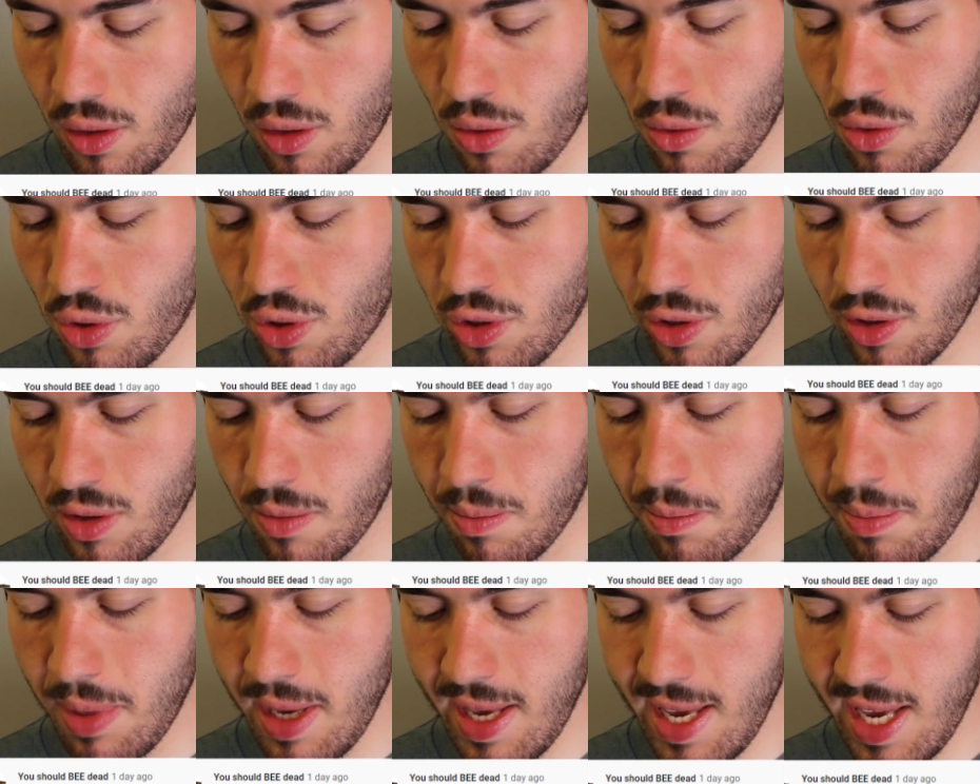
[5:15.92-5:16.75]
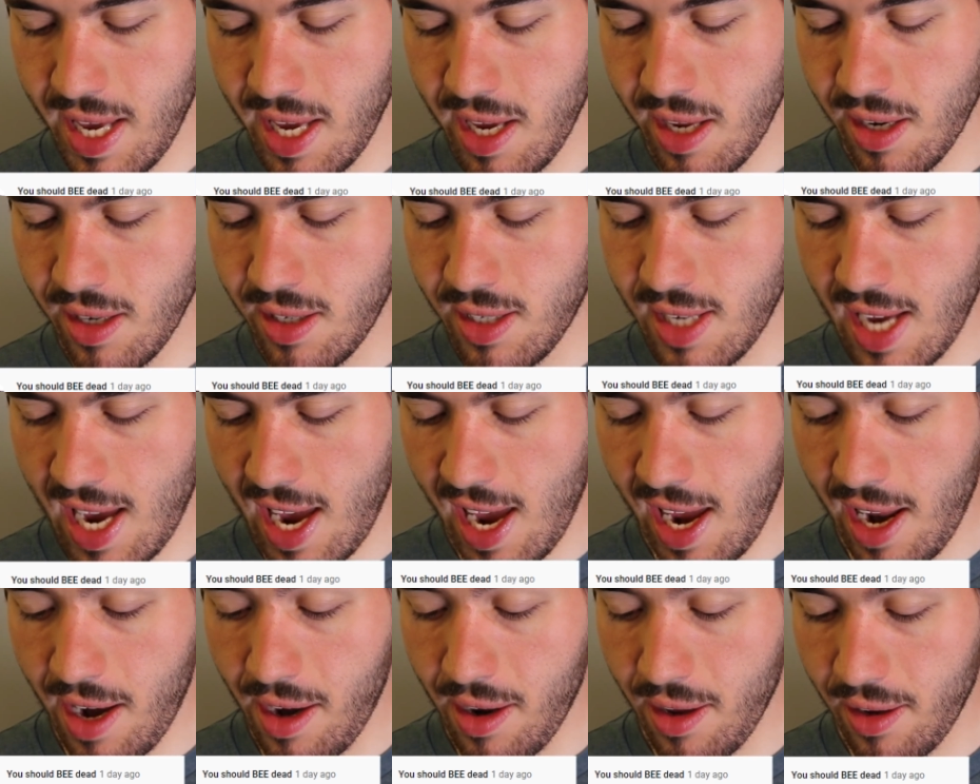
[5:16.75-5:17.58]
You Should Be
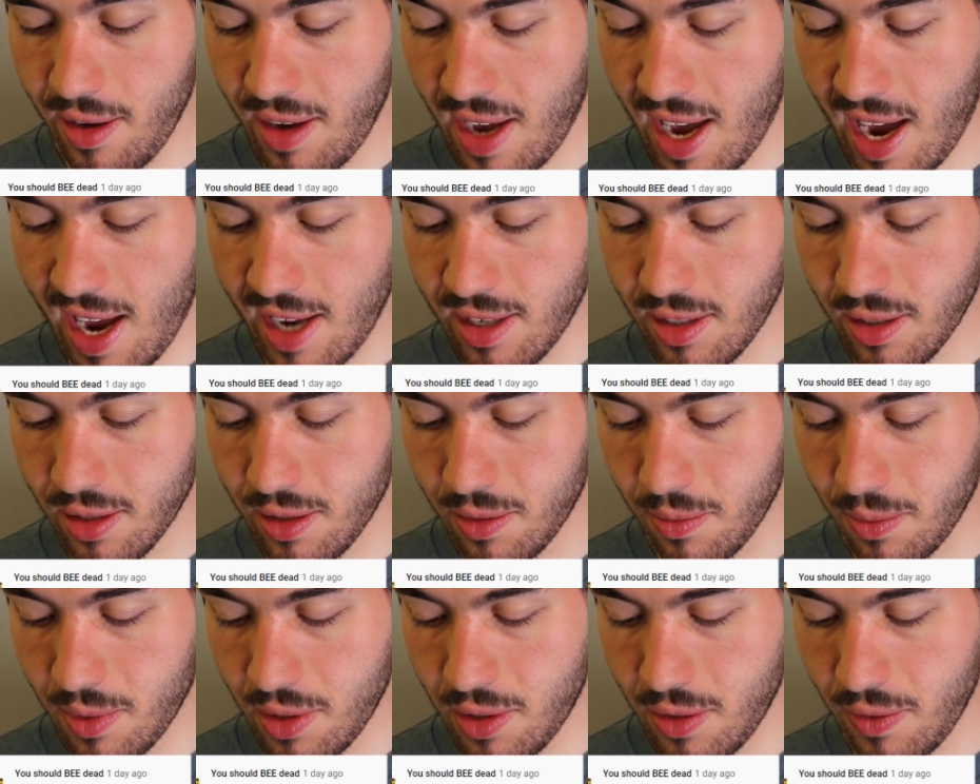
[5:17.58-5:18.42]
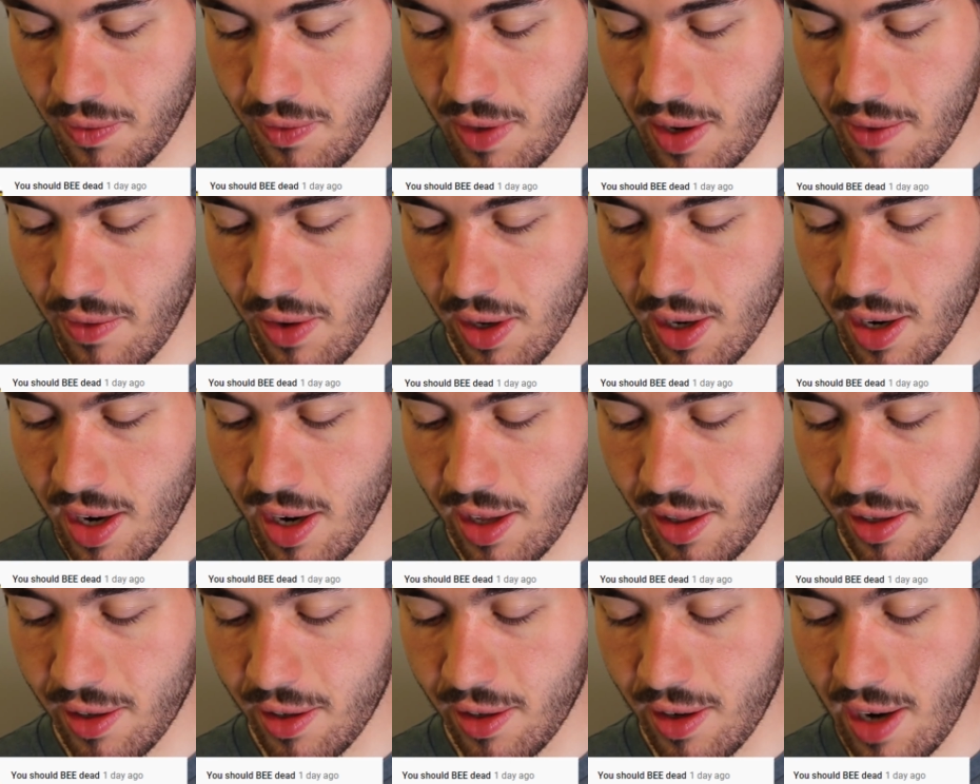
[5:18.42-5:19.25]
Dead asks, what's your favorite
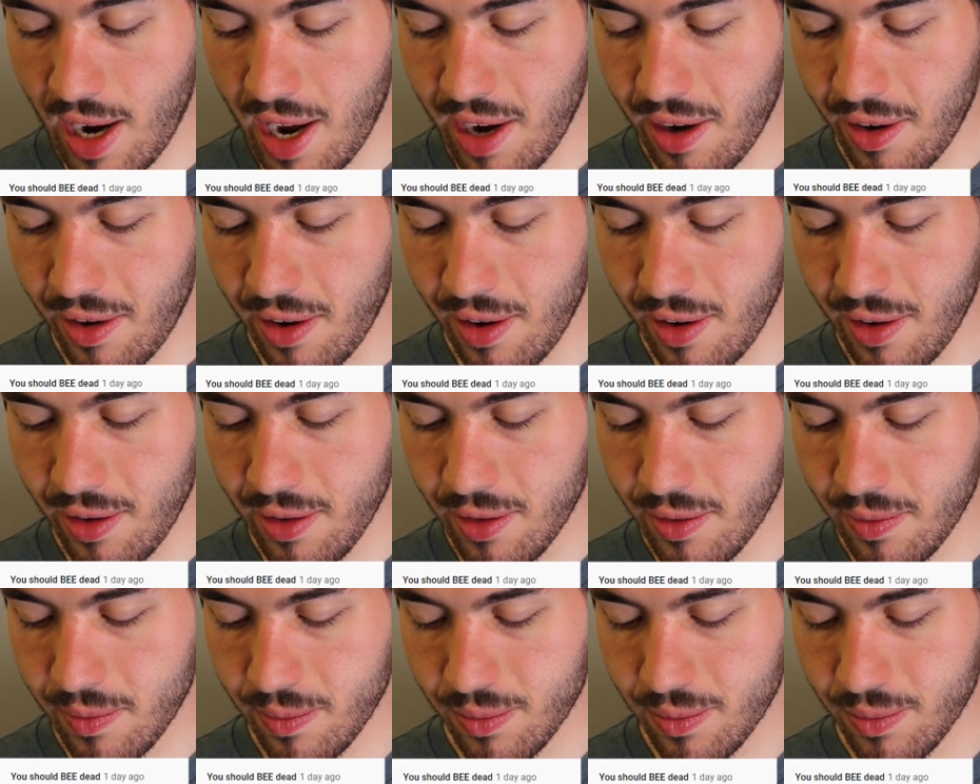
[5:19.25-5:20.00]
color? I don't know.